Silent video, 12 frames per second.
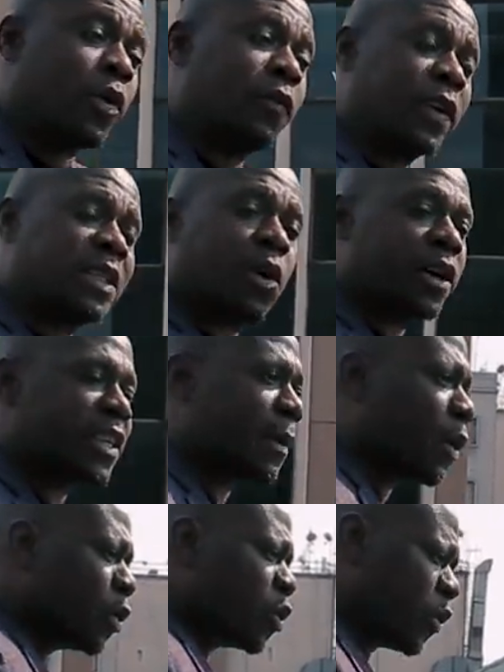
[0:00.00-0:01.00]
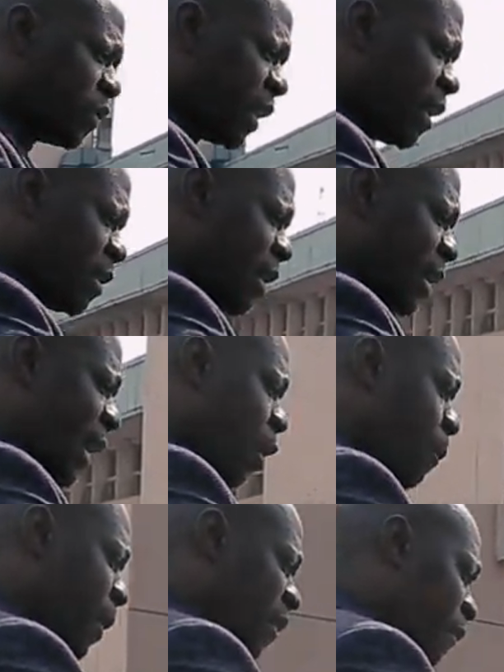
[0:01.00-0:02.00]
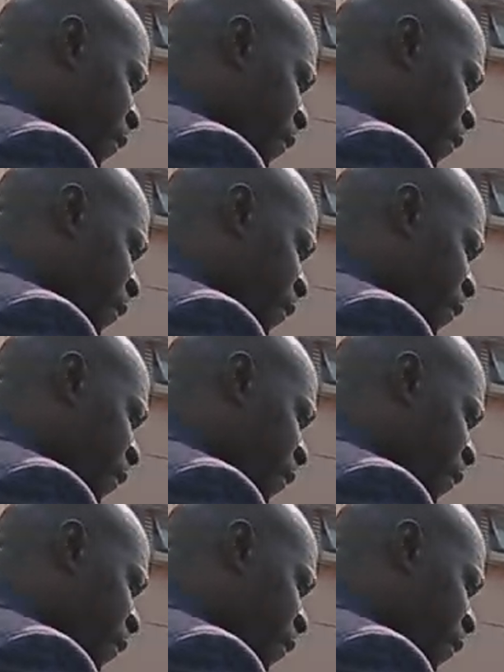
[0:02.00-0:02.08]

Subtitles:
with Victor Wanyama, which would then allow Big